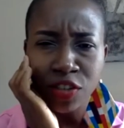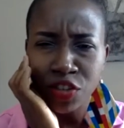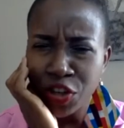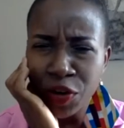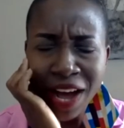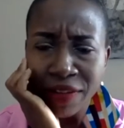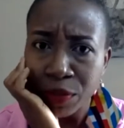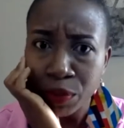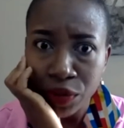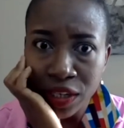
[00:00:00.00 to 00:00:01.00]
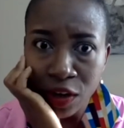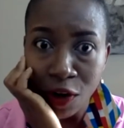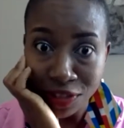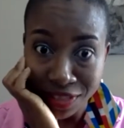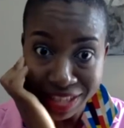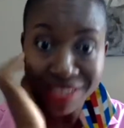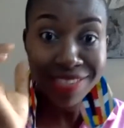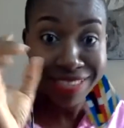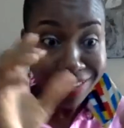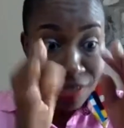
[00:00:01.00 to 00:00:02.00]
do you have a book on this
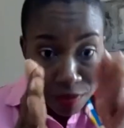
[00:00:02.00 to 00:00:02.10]
thing